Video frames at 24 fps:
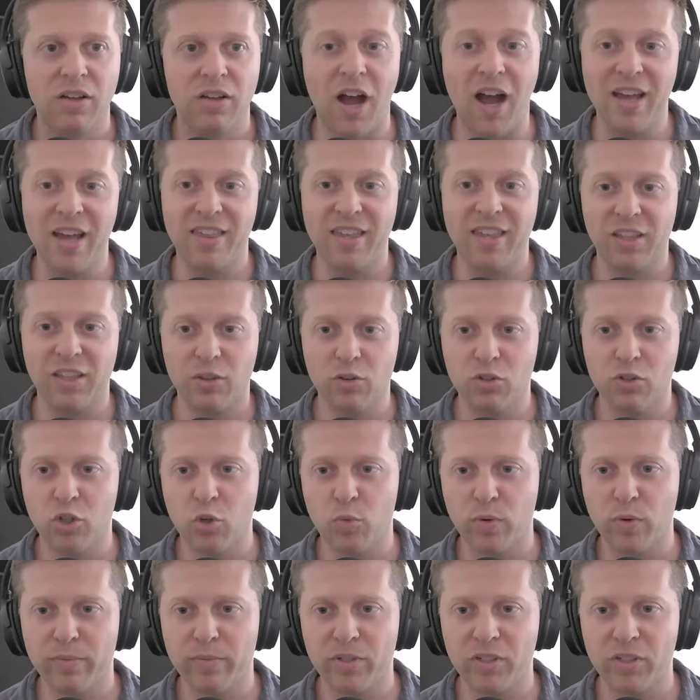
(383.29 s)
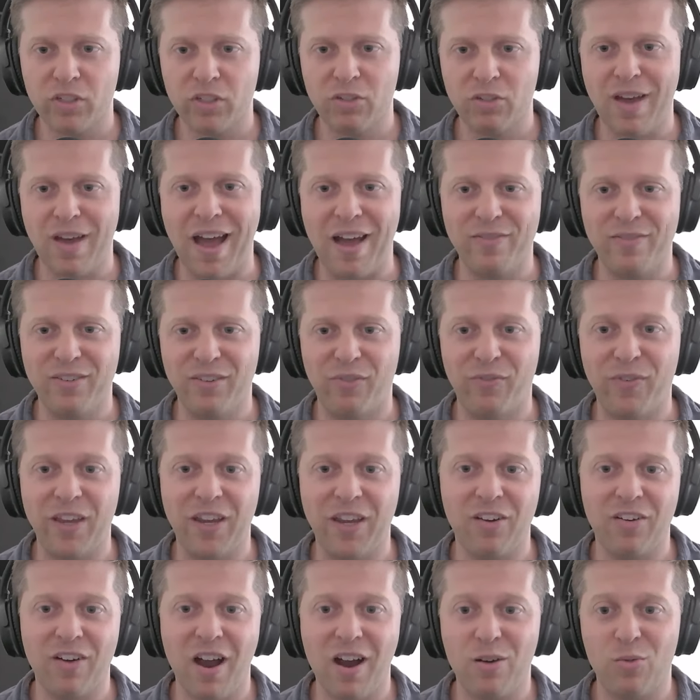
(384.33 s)
I think there's no purpose, and you have to
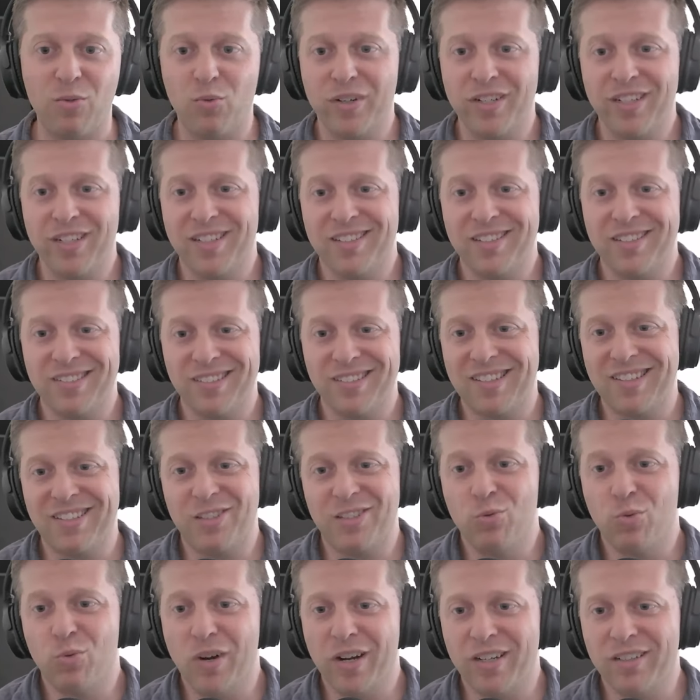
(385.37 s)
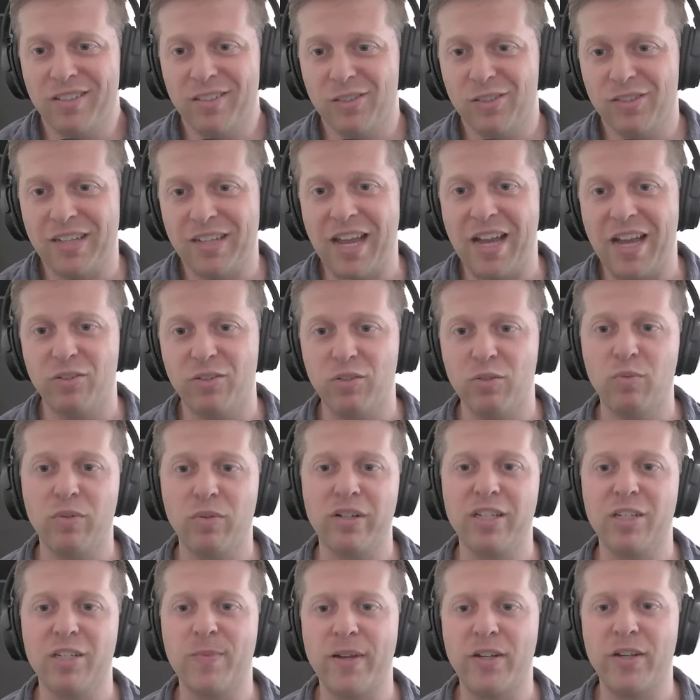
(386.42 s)
figure out what it is you want to do and how you
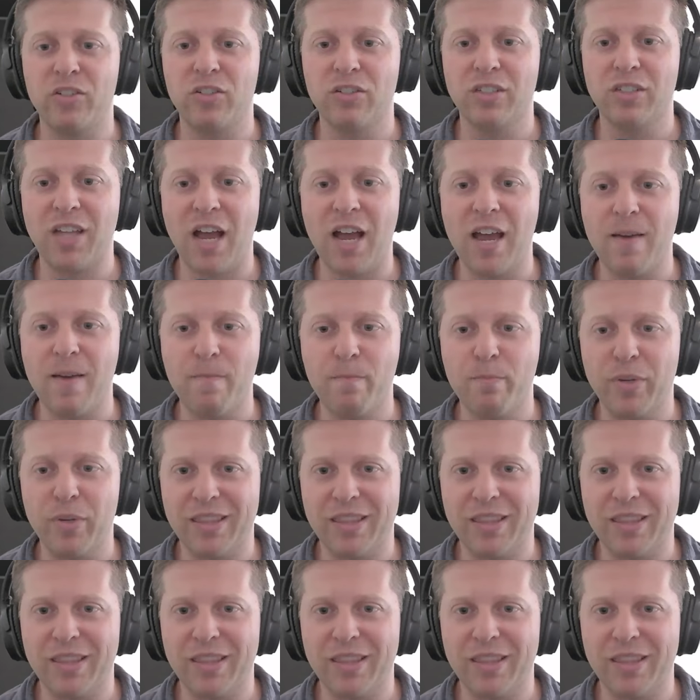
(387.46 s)
want to spend your time.